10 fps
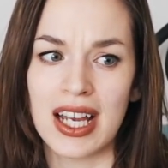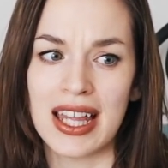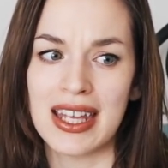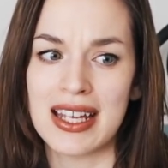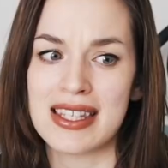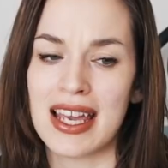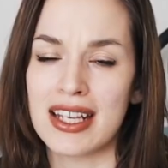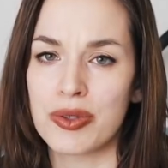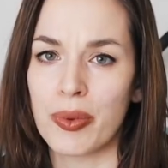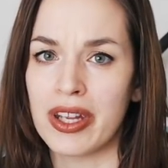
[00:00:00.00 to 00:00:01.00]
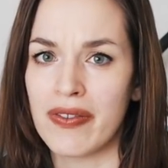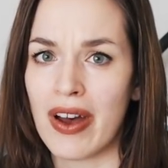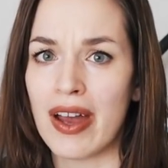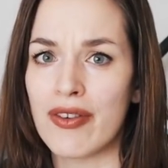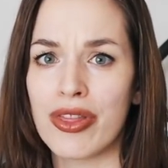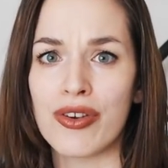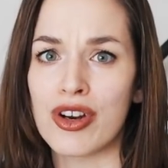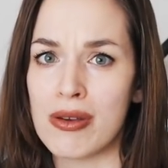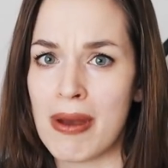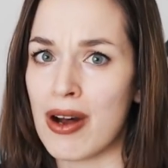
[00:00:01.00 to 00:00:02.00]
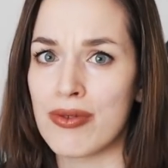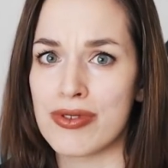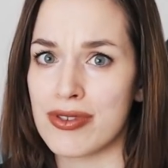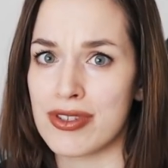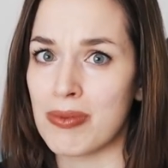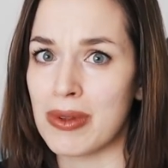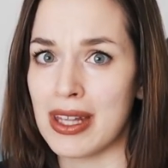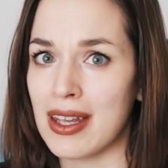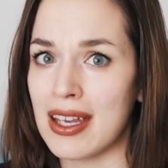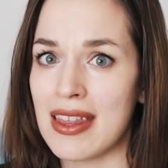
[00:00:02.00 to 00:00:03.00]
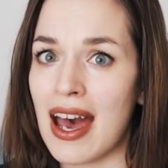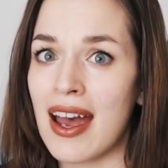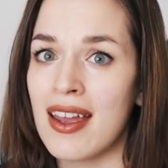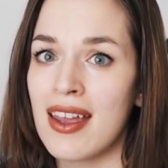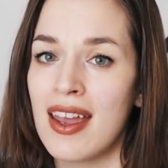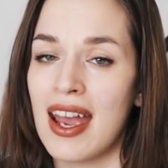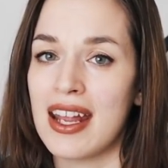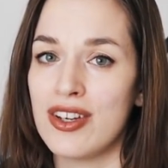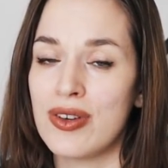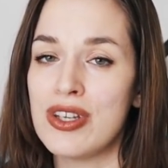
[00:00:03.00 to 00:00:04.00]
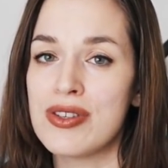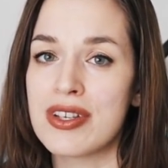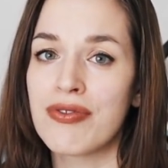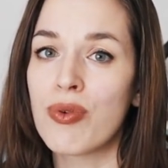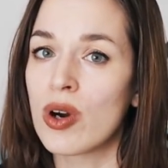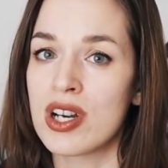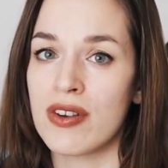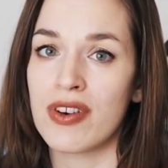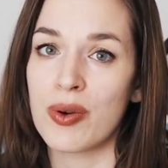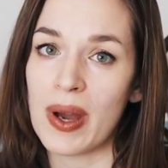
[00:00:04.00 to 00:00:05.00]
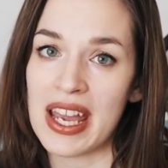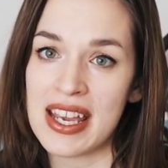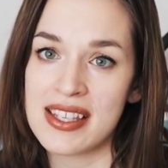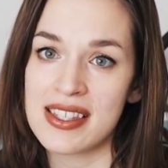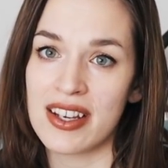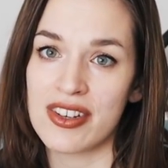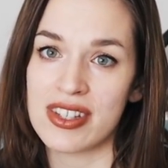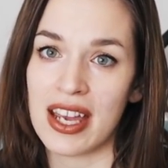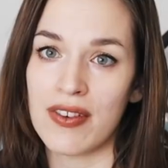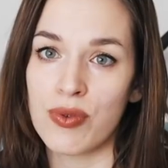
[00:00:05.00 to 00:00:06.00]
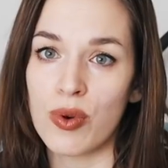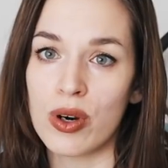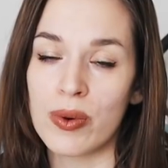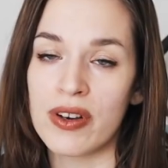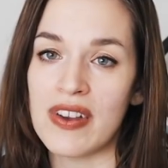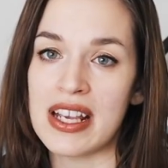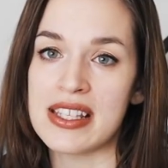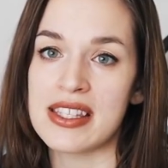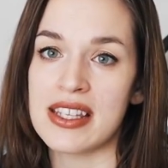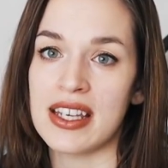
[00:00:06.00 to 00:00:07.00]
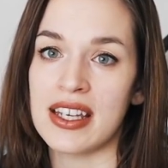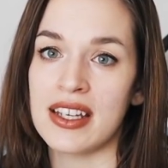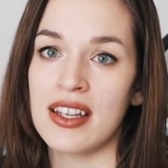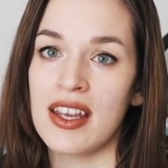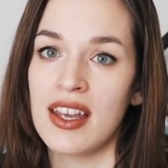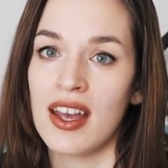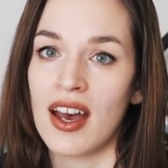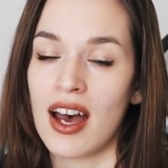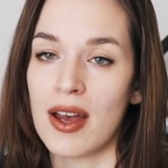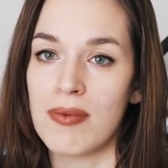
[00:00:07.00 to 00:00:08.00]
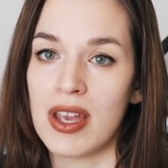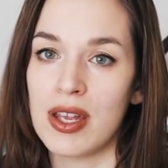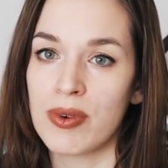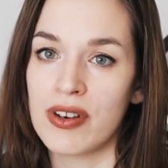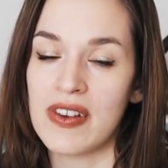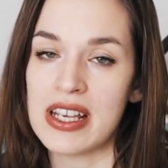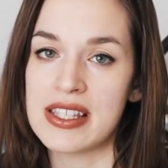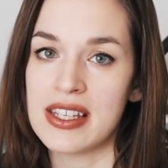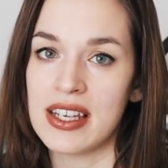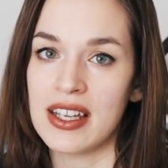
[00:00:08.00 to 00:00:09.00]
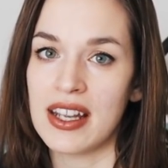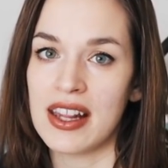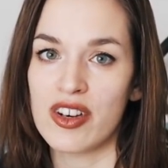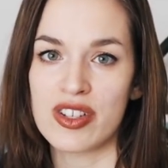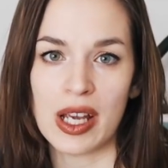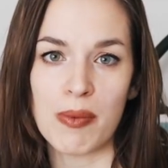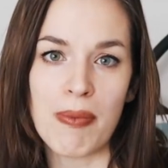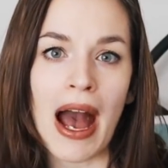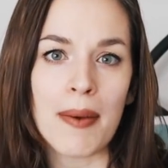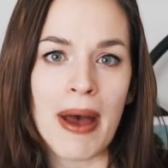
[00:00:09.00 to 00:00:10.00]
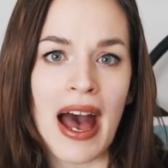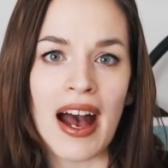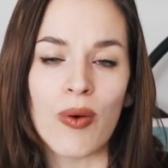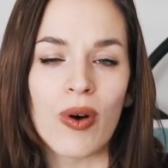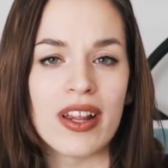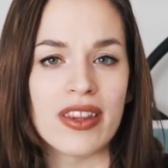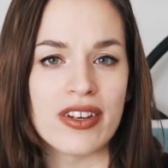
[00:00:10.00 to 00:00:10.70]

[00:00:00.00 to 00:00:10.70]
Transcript: I think it's like 25 or 30 pounds or something like that. And you can use it 4 different ways. There's like forward facing, inward facing, and there's like a backpack one.